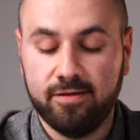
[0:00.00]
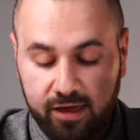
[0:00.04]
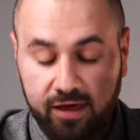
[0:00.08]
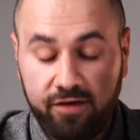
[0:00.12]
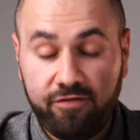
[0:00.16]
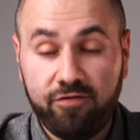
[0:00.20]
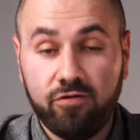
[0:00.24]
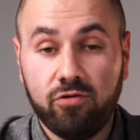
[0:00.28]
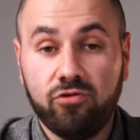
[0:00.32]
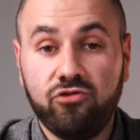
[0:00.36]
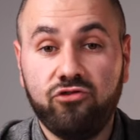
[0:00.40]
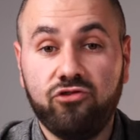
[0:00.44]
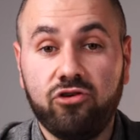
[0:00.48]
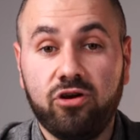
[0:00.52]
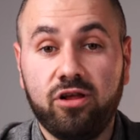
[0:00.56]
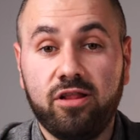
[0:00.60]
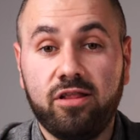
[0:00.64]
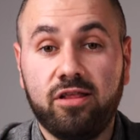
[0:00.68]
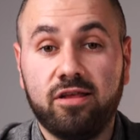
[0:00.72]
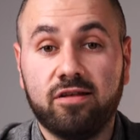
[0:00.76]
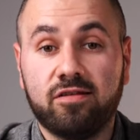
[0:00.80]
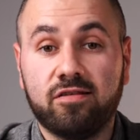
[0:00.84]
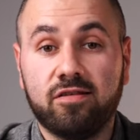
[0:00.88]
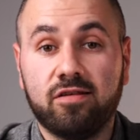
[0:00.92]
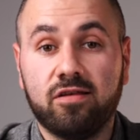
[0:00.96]
If you enjoyed
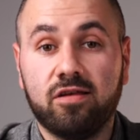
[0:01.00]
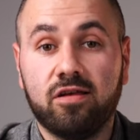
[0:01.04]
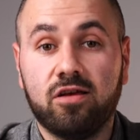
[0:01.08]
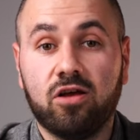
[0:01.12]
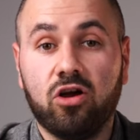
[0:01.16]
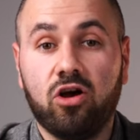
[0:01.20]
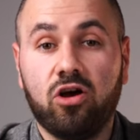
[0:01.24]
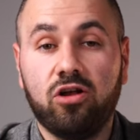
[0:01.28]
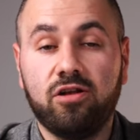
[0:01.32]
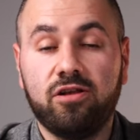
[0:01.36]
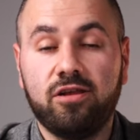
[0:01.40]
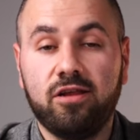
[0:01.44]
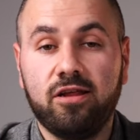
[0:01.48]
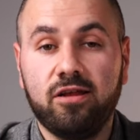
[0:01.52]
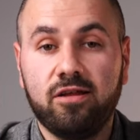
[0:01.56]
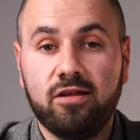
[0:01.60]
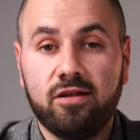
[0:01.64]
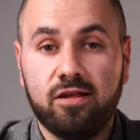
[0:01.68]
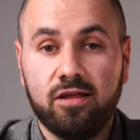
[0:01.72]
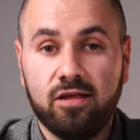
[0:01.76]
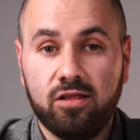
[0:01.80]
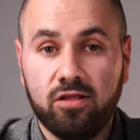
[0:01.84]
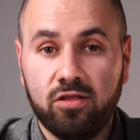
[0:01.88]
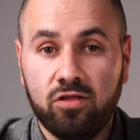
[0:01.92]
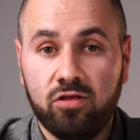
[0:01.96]
this
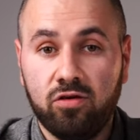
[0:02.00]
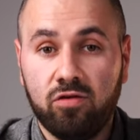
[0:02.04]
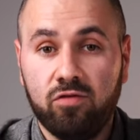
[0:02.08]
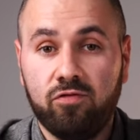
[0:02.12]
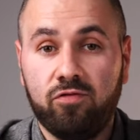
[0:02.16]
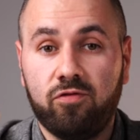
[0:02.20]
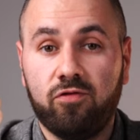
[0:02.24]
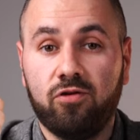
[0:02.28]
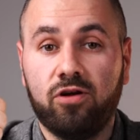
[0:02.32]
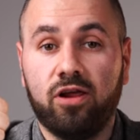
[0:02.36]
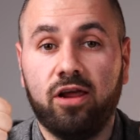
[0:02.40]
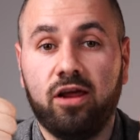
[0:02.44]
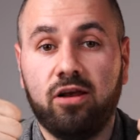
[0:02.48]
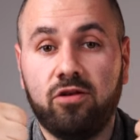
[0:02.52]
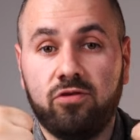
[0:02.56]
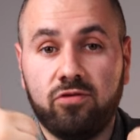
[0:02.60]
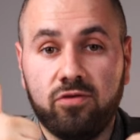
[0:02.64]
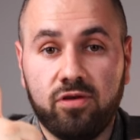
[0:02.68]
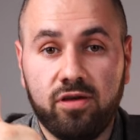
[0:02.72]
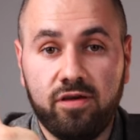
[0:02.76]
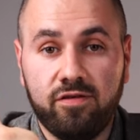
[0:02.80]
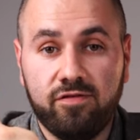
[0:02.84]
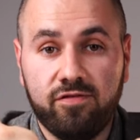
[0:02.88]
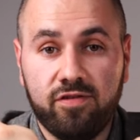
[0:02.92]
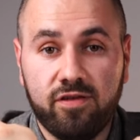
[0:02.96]
content, don't forget to
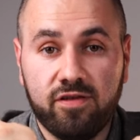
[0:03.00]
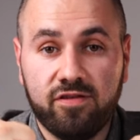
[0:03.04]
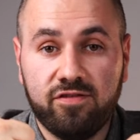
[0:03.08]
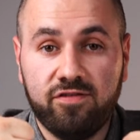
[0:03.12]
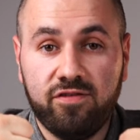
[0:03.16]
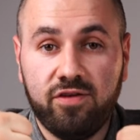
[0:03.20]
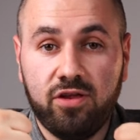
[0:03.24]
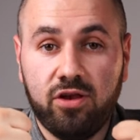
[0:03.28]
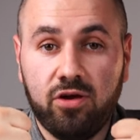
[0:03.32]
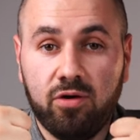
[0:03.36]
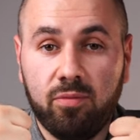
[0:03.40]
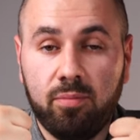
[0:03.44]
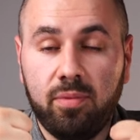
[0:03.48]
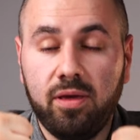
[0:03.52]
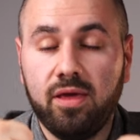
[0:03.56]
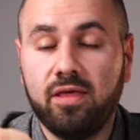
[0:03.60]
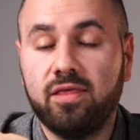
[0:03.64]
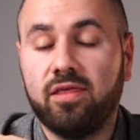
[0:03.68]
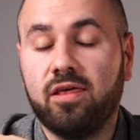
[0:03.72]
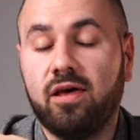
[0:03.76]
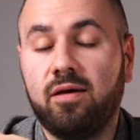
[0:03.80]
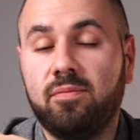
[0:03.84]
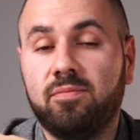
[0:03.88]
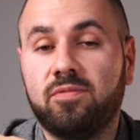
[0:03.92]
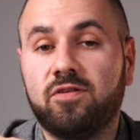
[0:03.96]
give this video a big
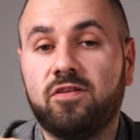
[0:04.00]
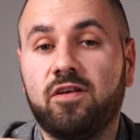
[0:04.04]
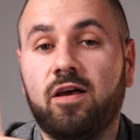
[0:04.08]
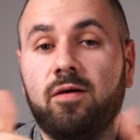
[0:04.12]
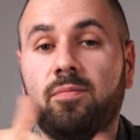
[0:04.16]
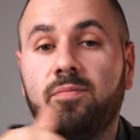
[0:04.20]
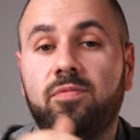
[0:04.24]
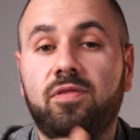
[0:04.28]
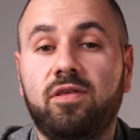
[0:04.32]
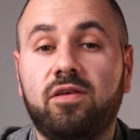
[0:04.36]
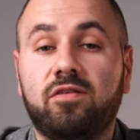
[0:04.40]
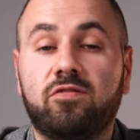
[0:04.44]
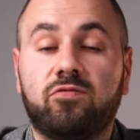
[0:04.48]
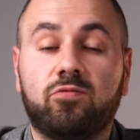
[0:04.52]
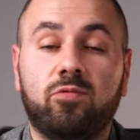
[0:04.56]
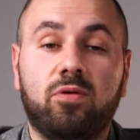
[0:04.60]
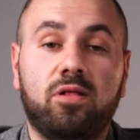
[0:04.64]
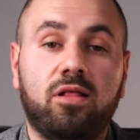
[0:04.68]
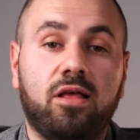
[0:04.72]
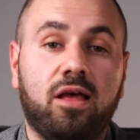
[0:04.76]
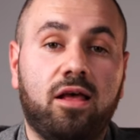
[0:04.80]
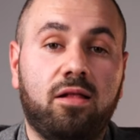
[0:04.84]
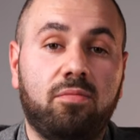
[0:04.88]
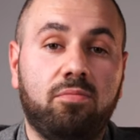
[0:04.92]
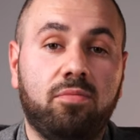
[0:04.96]
thumbs up. This will
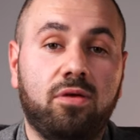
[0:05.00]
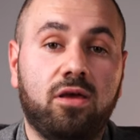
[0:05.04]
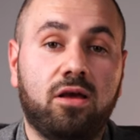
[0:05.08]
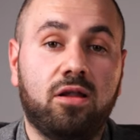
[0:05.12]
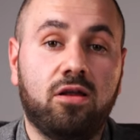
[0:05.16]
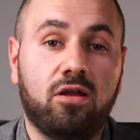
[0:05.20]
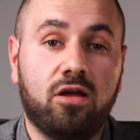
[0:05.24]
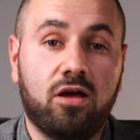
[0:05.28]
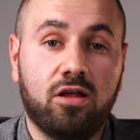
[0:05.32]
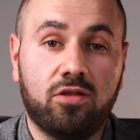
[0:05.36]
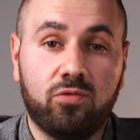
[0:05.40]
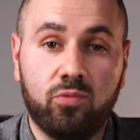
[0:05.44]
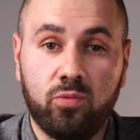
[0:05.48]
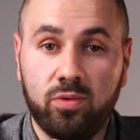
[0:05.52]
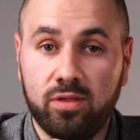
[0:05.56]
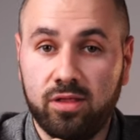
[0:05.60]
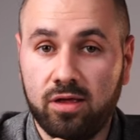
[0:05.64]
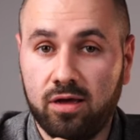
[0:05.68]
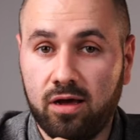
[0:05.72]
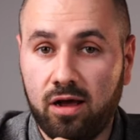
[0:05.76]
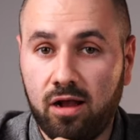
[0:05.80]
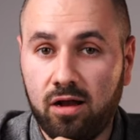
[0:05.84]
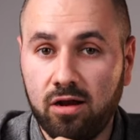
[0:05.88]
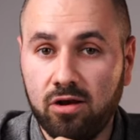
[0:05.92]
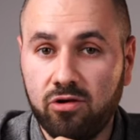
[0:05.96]
help me a lot with
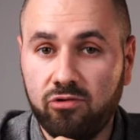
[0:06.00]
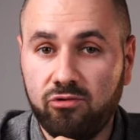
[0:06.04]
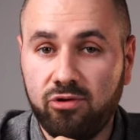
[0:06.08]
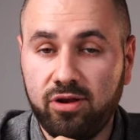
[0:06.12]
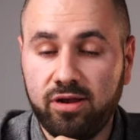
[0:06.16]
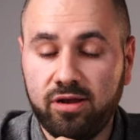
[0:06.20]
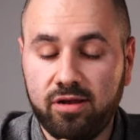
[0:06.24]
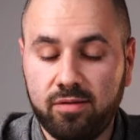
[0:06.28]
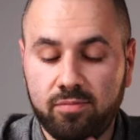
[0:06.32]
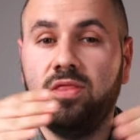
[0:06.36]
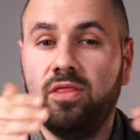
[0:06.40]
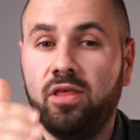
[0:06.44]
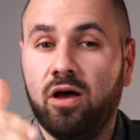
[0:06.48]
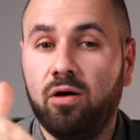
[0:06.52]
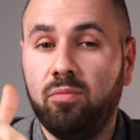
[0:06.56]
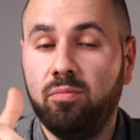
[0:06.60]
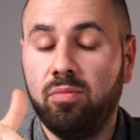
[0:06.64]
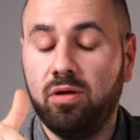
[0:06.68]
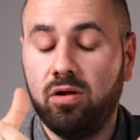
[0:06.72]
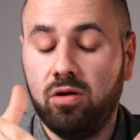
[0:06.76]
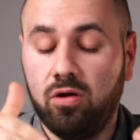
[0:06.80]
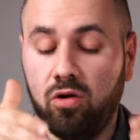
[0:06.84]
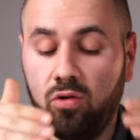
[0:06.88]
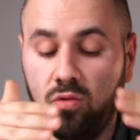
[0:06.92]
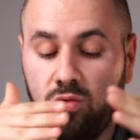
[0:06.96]
the algorithm. Down
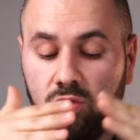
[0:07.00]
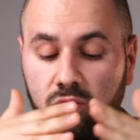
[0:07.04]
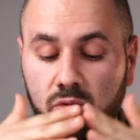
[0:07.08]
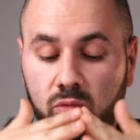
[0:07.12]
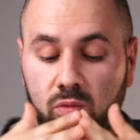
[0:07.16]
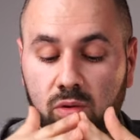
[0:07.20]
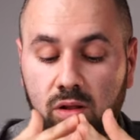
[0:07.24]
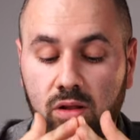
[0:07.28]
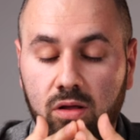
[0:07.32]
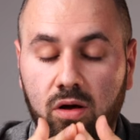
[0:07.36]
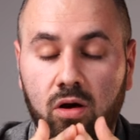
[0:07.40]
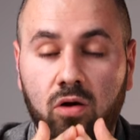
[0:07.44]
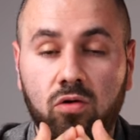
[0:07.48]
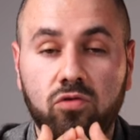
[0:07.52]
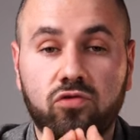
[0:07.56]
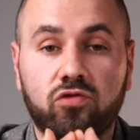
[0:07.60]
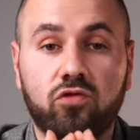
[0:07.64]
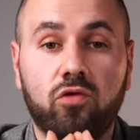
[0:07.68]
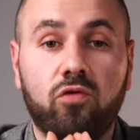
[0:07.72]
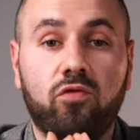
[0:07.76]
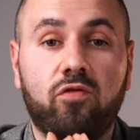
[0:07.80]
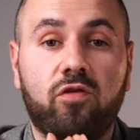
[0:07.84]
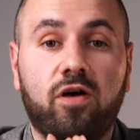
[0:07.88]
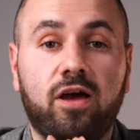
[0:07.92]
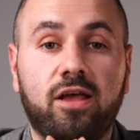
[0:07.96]
below you will
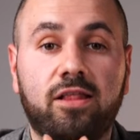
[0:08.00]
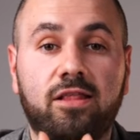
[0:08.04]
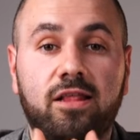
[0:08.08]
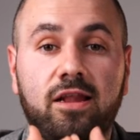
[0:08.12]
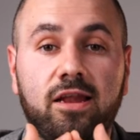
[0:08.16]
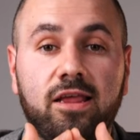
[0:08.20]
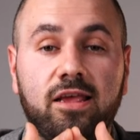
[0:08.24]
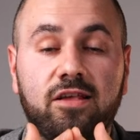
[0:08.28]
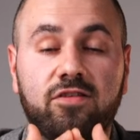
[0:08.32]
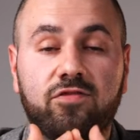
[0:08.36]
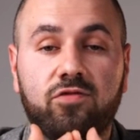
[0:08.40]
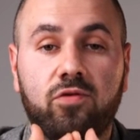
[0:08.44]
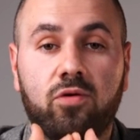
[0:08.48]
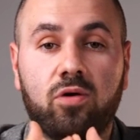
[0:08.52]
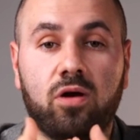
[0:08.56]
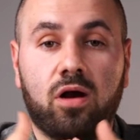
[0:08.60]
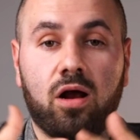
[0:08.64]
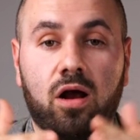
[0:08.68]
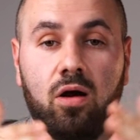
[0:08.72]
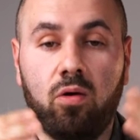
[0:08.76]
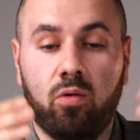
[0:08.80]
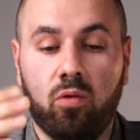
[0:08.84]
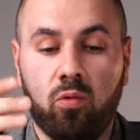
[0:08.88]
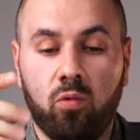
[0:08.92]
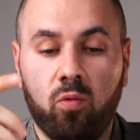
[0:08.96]
also find the links for
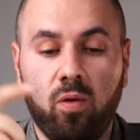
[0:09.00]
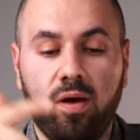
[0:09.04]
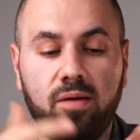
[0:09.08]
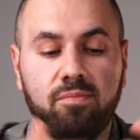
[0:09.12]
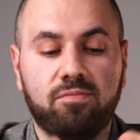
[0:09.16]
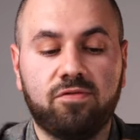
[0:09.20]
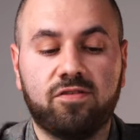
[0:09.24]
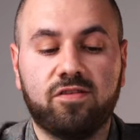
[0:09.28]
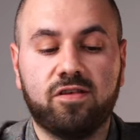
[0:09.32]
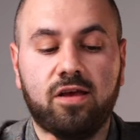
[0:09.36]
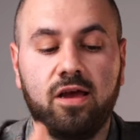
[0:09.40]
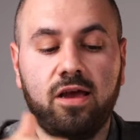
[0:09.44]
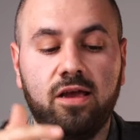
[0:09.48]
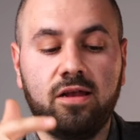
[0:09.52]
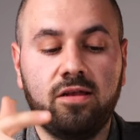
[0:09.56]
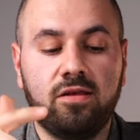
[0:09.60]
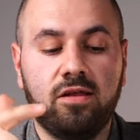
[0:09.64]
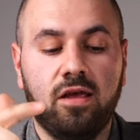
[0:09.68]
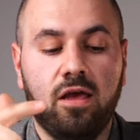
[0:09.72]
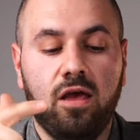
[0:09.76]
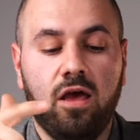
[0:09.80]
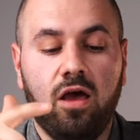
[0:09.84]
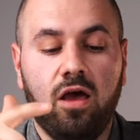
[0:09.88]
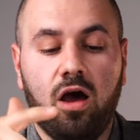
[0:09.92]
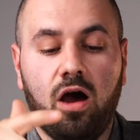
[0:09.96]
our website,
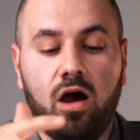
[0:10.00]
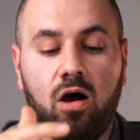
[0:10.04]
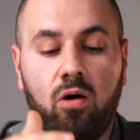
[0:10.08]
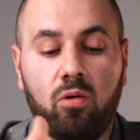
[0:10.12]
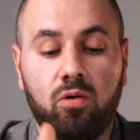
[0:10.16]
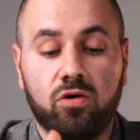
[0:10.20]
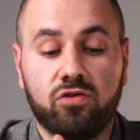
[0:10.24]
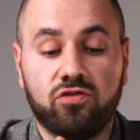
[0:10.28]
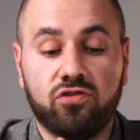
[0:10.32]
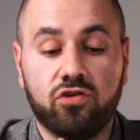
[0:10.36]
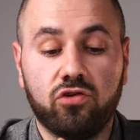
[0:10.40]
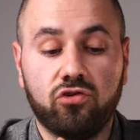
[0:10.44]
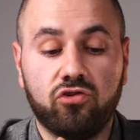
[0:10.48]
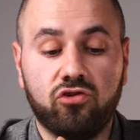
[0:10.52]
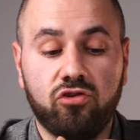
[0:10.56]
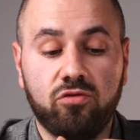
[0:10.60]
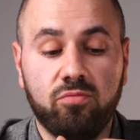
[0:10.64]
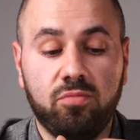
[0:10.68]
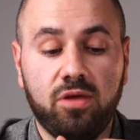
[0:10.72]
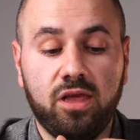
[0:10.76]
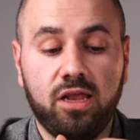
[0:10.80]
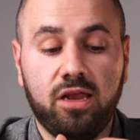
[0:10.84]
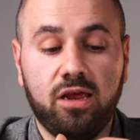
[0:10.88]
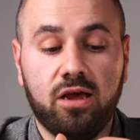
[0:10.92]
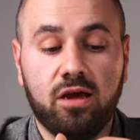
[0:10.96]
our social
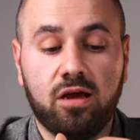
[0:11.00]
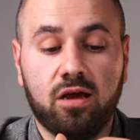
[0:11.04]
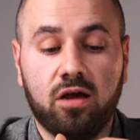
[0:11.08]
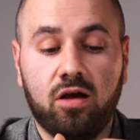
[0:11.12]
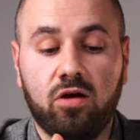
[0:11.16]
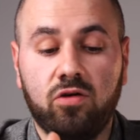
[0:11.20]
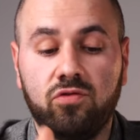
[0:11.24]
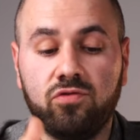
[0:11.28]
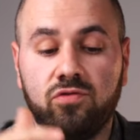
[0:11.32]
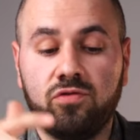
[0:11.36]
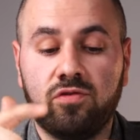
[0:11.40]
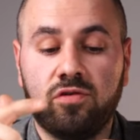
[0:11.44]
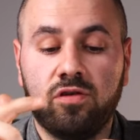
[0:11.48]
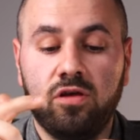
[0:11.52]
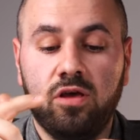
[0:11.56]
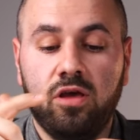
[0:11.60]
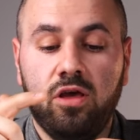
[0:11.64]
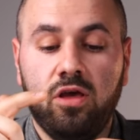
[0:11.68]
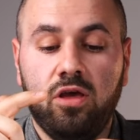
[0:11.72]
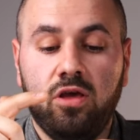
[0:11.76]
media accounts.